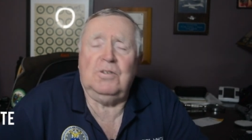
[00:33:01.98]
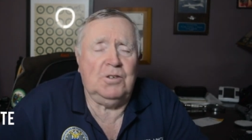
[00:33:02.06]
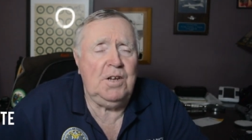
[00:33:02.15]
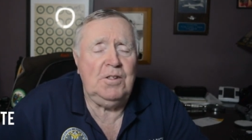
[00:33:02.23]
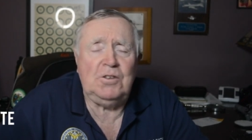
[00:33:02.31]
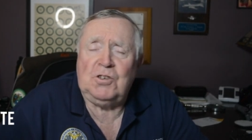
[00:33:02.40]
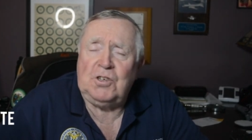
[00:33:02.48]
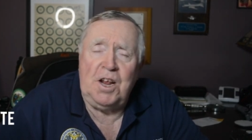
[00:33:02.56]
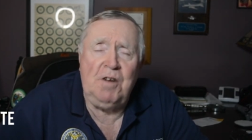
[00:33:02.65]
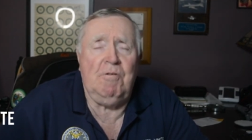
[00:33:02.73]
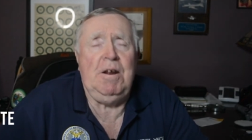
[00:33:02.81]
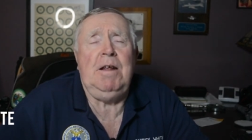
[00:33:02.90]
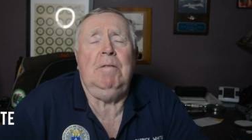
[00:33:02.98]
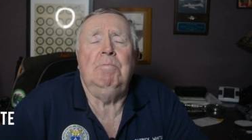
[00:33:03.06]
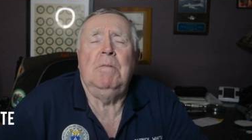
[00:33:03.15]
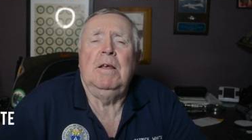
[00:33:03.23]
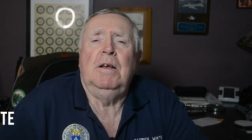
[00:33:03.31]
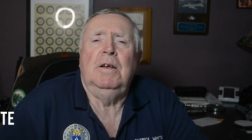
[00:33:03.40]
scenery,
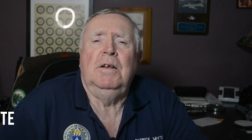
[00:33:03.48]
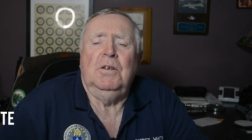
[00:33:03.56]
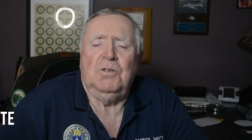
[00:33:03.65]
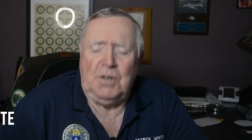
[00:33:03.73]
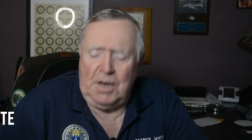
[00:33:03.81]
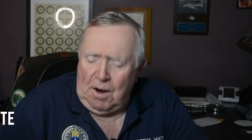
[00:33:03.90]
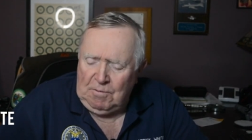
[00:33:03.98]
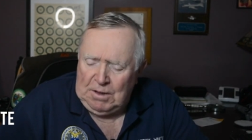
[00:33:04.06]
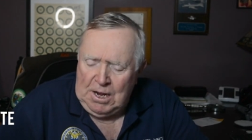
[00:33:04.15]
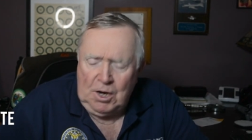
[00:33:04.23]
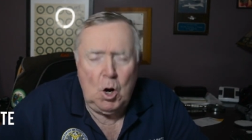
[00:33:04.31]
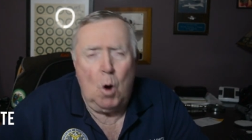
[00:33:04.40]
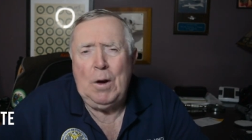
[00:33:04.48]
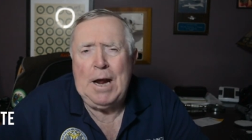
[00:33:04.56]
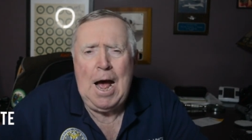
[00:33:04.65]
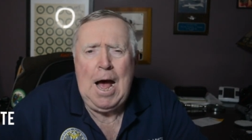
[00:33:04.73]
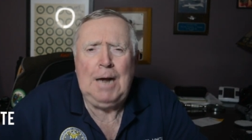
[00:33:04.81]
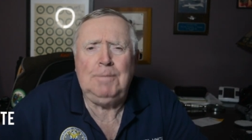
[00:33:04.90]
see everything going
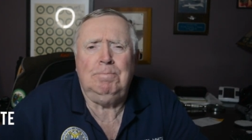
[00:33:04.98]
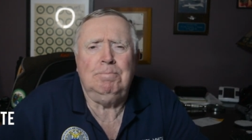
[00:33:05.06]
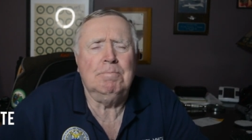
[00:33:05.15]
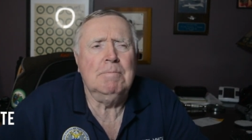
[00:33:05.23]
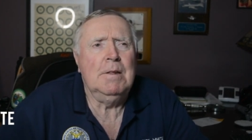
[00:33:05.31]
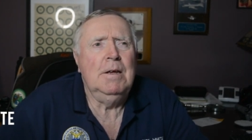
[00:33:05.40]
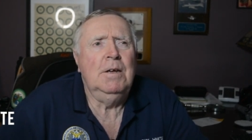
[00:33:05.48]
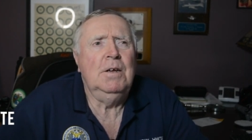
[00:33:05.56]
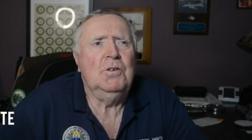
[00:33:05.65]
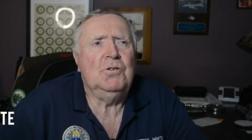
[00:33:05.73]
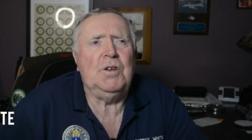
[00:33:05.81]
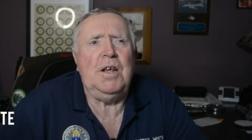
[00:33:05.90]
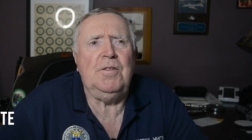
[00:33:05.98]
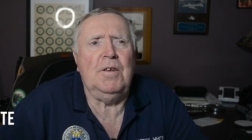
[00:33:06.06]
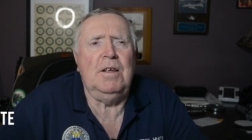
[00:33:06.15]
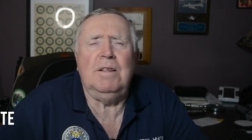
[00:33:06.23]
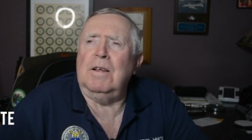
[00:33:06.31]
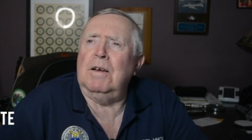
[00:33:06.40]
on, see
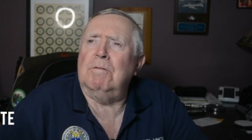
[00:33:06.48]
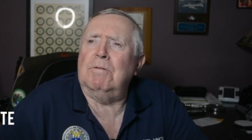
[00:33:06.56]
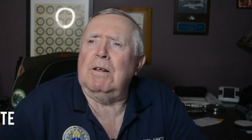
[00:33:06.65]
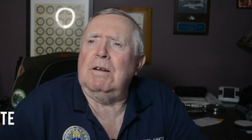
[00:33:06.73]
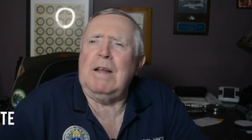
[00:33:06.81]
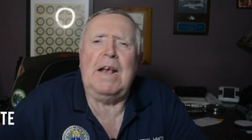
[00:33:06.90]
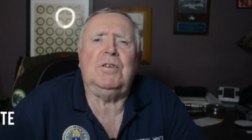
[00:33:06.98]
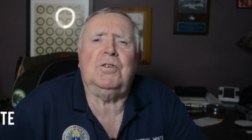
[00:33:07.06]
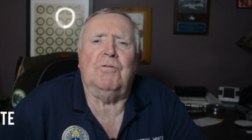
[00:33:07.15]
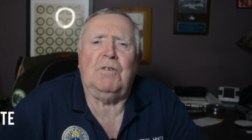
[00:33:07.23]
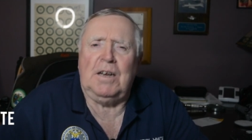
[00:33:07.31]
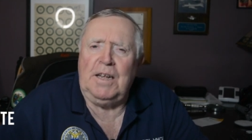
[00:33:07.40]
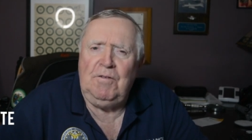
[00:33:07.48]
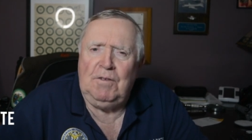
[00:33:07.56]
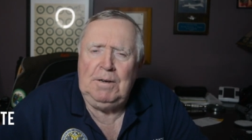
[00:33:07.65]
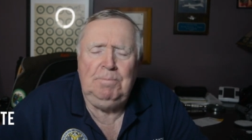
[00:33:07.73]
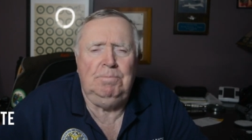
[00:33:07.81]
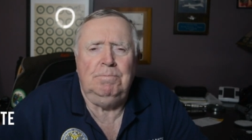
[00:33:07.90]
the lakes of
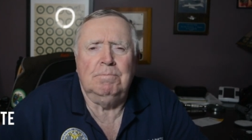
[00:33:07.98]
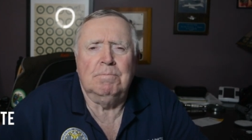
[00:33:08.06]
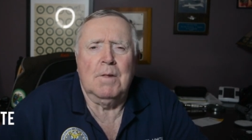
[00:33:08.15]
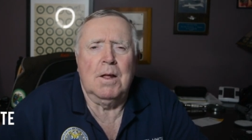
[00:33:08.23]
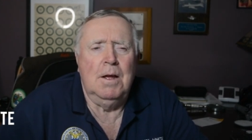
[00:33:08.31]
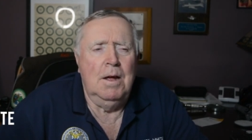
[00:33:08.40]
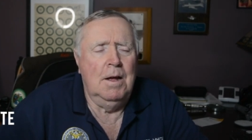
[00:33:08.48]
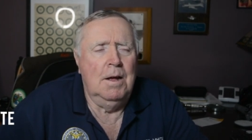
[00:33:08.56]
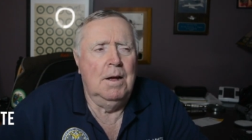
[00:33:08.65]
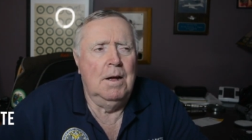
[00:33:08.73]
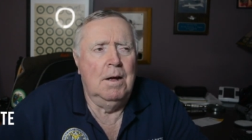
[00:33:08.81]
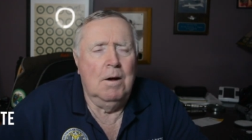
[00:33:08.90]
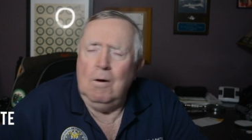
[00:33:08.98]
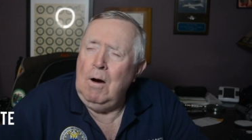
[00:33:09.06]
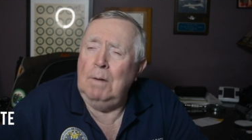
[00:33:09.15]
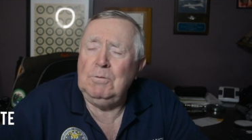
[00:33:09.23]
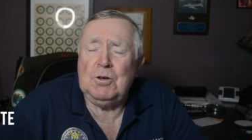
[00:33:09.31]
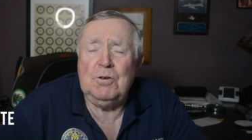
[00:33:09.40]
Cleveland. Oh,
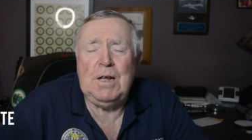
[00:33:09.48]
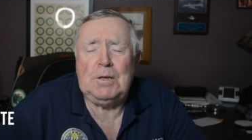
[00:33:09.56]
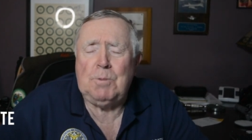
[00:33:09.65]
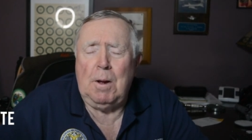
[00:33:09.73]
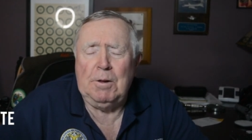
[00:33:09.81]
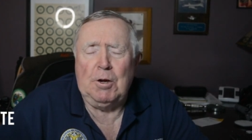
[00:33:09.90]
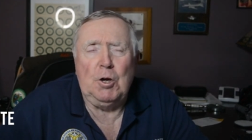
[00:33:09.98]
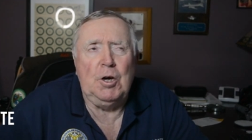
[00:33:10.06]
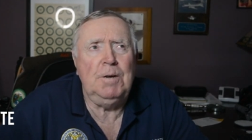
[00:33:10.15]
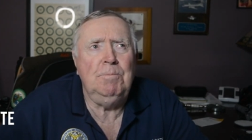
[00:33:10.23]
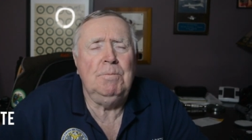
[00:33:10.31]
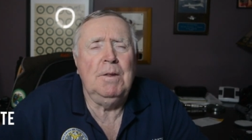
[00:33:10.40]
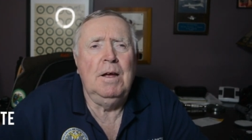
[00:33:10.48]
I'm sure that's probably good.